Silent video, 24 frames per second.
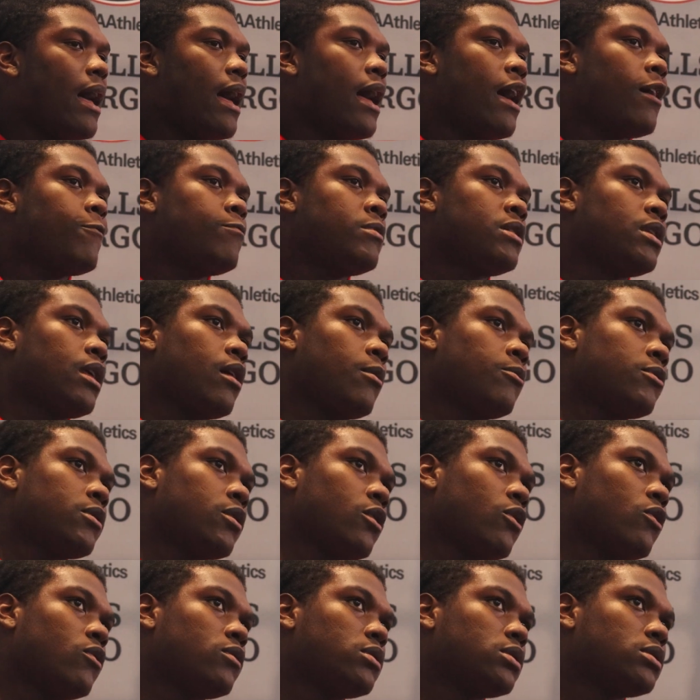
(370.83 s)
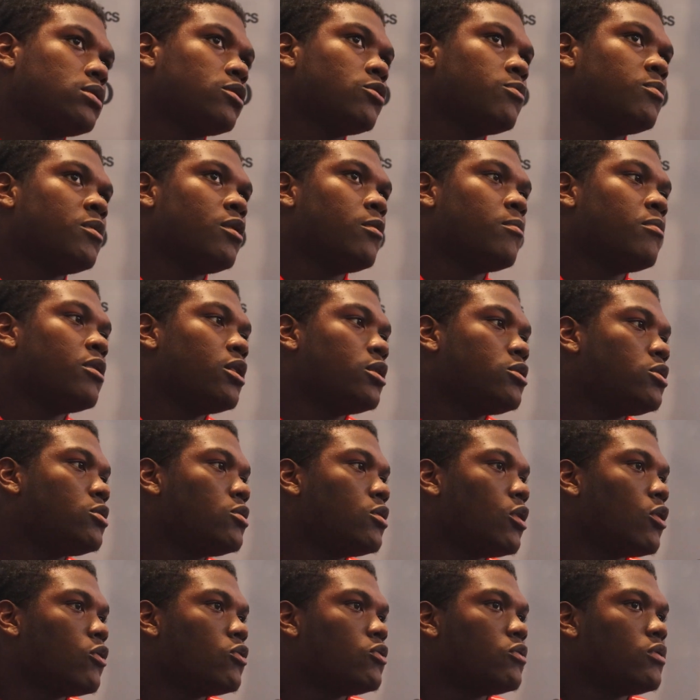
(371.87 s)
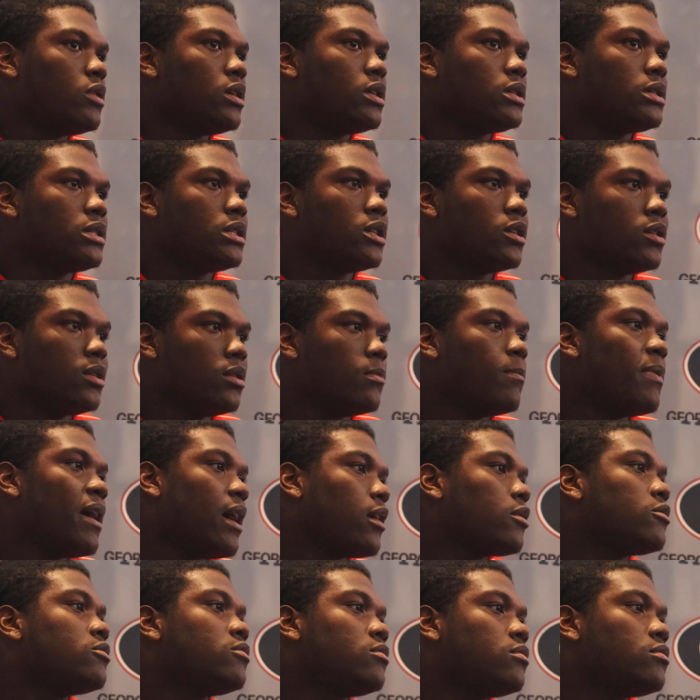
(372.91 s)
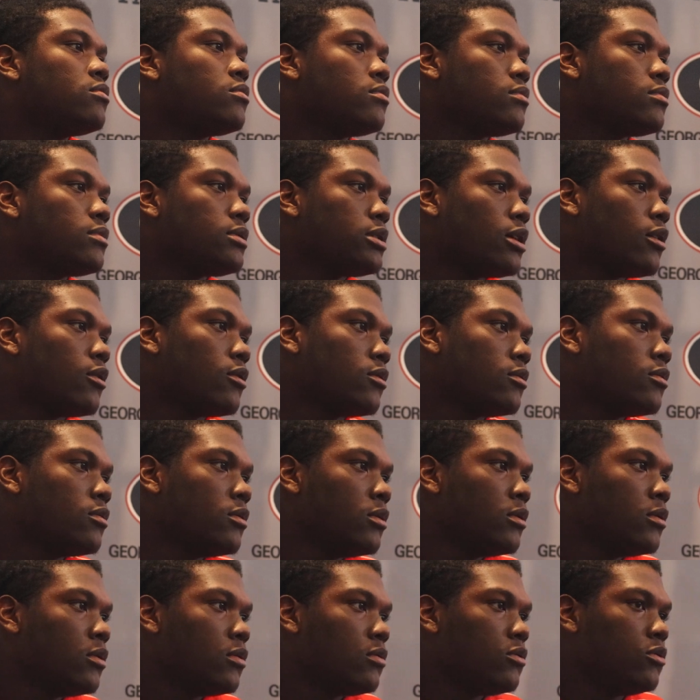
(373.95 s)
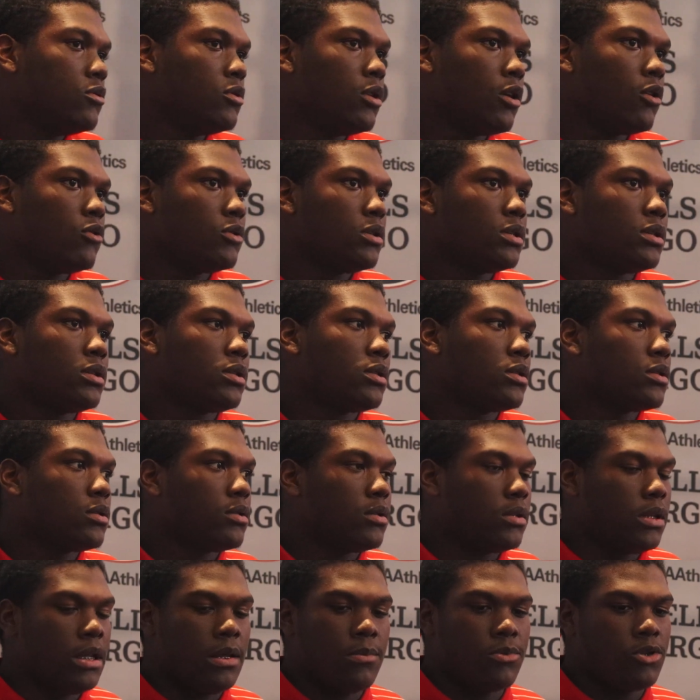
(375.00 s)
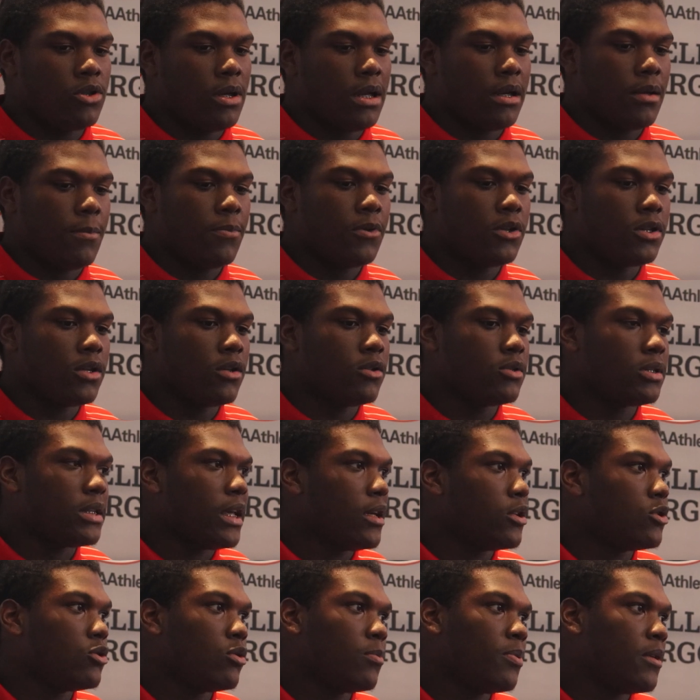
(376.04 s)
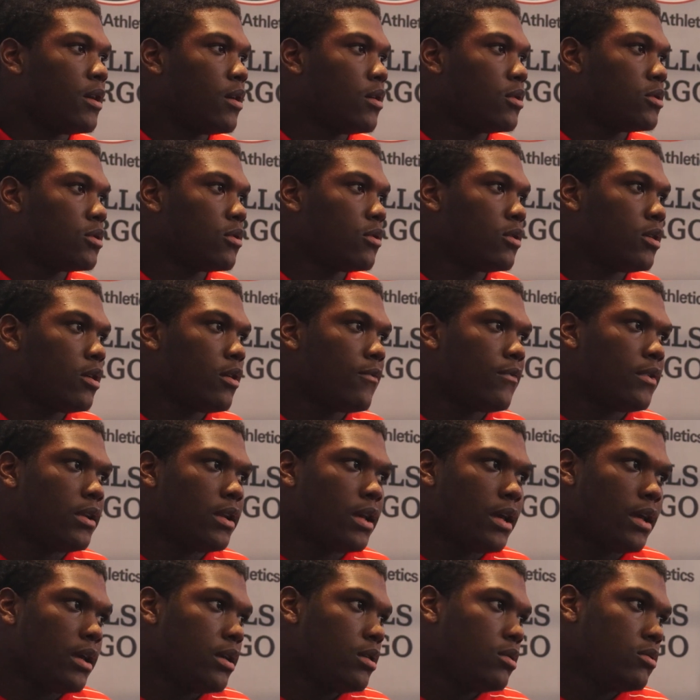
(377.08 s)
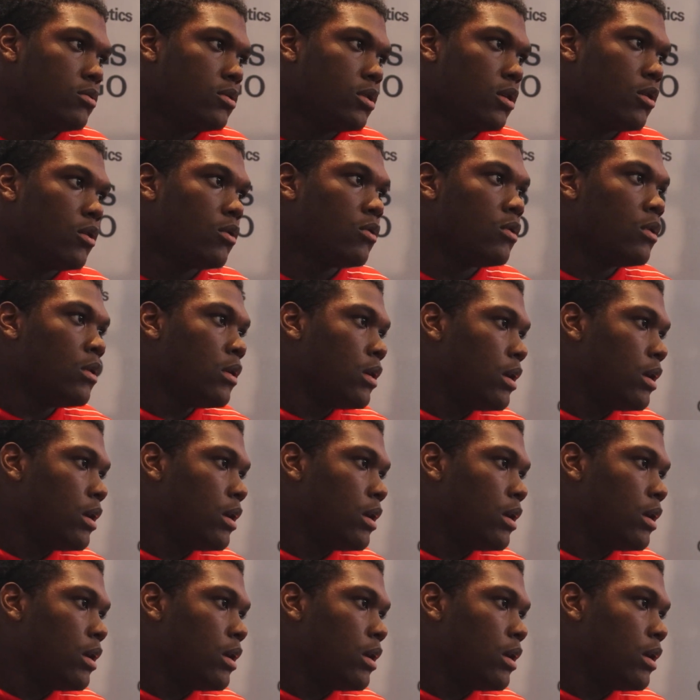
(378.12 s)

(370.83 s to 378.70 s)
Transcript: it? I've been able to hold it a little bit, but, you know, it's still a battle. Mm-hmm. So, you know, just keep trying to put those extra pounds on every day, you know,